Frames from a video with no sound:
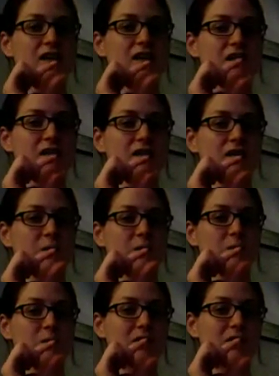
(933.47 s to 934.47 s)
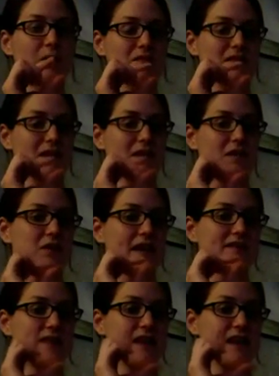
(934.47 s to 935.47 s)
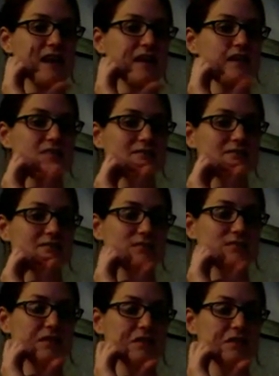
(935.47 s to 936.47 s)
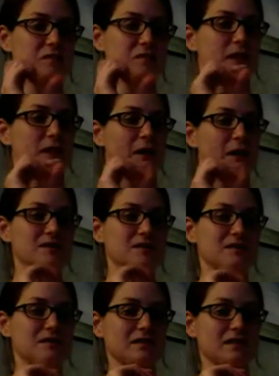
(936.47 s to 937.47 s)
little, almost like grass-like, little sprouts,